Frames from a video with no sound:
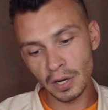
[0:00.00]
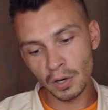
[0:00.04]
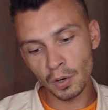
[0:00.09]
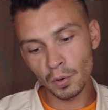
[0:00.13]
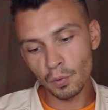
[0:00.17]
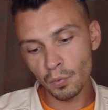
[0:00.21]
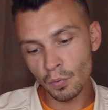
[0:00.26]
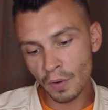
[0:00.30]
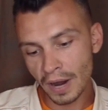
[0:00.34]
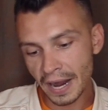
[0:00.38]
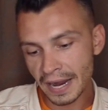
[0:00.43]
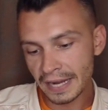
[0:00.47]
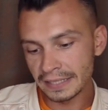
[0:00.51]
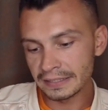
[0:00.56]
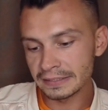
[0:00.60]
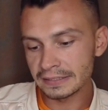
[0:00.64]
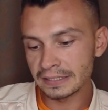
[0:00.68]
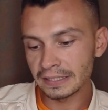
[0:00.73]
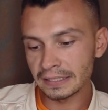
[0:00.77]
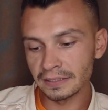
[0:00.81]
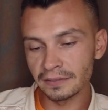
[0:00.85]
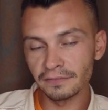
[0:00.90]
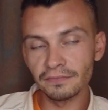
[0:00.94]
quite
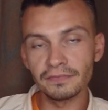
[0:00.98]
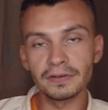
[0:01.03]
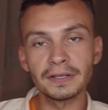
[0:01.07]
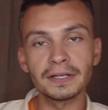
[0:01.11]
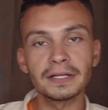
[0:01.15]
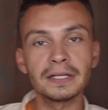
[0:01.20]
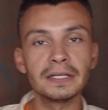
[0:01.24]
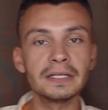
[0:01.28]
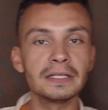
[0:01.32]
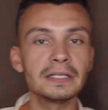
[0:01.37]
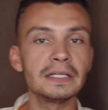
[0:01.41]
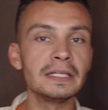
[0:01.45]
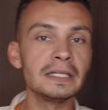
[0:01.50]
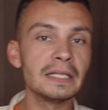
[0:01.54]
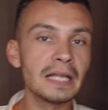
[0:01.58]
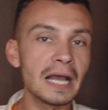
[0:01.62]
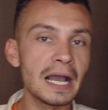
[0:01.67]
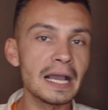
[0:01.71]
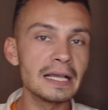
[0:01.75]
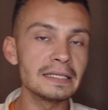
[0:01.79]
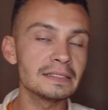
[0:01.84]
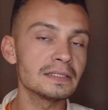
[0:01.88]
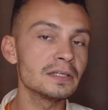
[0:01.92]
significantly
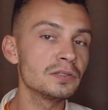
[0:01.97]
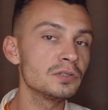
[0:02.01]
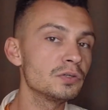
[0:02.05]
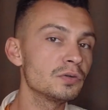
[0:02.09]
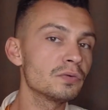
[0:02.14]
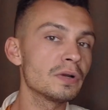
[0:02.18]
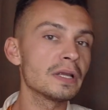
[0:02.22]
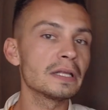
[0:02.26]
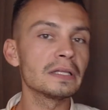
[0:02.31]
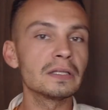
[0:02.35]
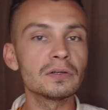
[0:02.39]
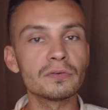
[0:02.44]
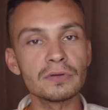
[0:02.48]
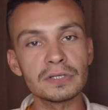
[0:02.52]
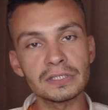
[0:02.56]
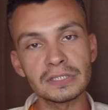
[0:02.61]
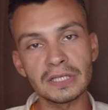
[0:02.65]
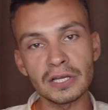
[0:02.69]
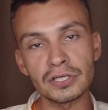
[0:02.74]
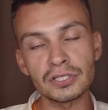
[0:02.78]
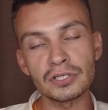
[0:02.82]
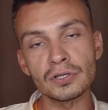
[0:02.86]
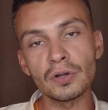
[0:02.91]
nice, and during the
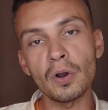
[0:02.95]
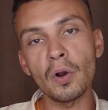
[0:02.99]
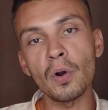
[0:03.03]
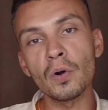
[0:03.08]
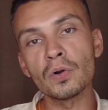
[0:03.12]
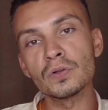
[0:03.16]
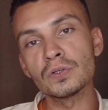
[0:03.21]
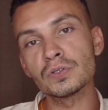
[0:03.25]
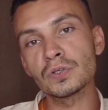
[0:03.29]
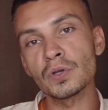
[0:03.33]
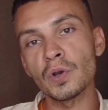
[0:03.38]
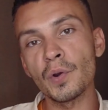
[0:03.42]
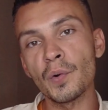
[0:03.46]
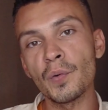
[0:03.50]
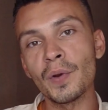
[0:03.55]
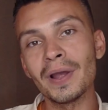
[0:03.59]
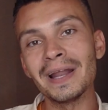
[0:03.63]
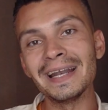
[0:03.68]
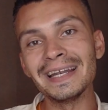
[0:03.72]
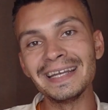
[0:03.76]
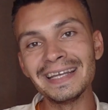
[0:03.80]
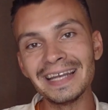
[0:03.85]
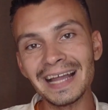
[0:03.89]
recession
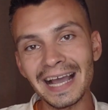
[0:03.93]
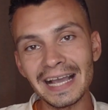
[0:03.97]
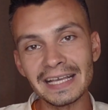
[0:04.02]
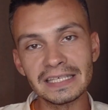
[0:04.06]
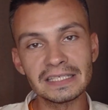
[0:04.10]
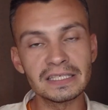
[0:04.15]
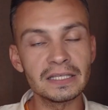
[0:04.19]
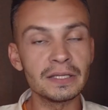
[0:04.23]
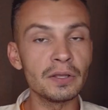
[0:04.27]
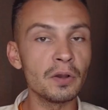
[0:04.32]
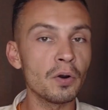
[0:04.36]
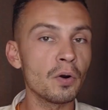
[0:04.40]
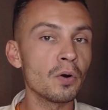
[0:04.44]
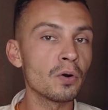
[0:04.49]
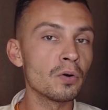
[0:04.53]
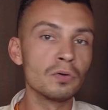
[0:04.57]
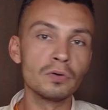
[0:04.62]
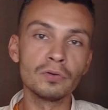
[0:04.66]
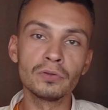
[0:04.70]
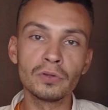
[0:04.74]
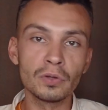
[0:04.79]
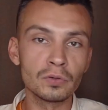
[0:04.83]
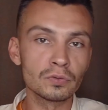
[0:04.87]
also nicely,
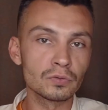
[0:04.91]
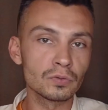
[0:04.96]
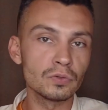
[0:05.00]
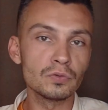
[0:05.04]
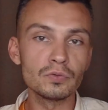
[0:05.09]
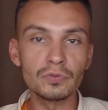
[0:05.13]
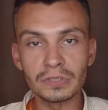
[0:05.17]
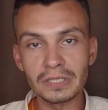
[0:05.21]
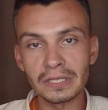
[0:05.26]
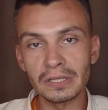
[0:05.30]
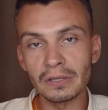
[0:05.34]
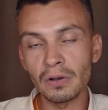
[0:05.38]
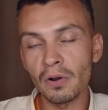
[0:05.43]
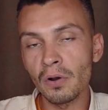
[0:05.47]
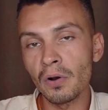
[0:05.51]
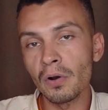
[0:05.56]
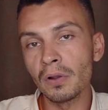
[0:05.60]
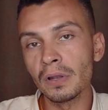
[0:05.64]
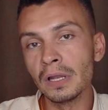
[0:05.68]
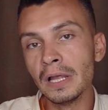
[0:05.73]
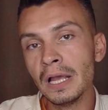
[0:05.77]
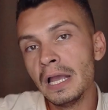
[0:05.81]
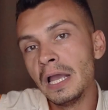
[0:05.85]
or don't lose at
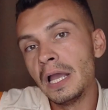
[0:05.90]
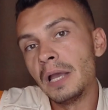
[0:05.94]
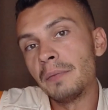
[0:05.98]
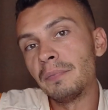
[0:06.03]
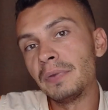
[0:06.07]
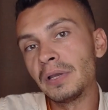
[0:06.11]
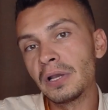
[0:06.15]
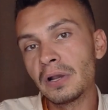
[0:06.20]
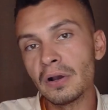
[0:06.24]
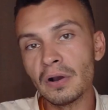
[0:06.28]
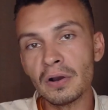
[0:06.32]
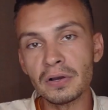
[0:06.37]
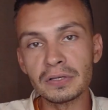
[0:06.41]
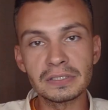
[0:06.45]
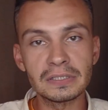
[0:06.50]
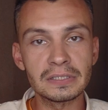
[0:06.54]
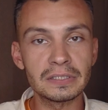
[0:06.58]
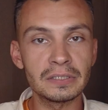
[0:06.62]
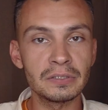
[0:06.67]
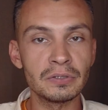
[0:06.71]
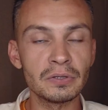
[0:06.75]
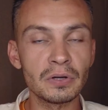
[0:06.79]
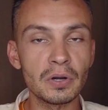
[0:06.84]
all
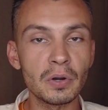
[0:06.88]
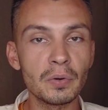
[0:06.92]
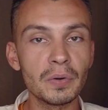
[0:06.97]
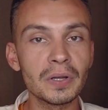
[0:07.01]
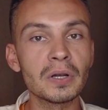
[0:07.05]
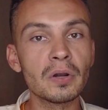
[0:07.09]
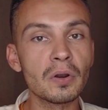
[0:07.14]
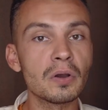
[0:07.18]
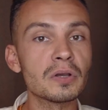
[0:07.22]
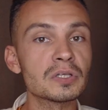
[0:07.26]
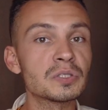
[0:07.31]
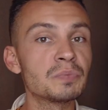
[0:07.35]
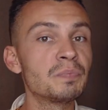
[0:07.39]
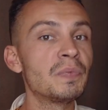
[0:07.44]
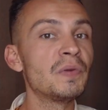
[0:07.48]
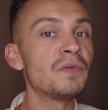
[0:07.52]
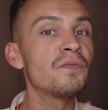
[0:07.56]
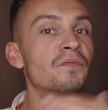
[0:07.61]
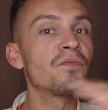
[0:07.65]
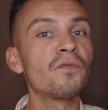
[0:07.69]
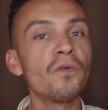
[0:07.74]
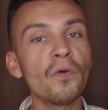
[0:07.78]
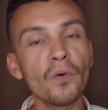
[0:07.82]
because, you know, it lost
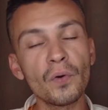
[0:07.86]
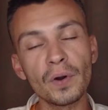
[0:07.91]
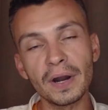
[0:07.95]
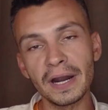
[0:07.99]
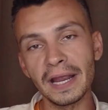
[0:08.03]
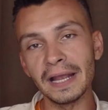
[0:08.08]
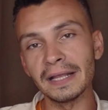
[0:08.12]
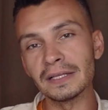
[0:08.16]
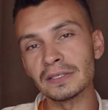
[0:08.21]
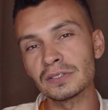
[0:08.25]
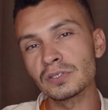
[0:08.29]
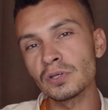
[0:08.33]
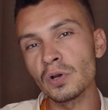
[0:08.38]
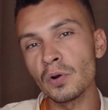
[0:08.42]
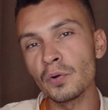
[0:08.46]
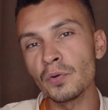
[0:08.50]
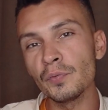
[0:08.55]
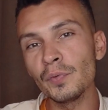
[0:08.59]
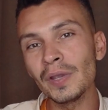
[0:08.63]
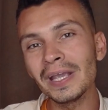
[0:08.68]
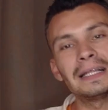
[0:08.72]
beforehand. So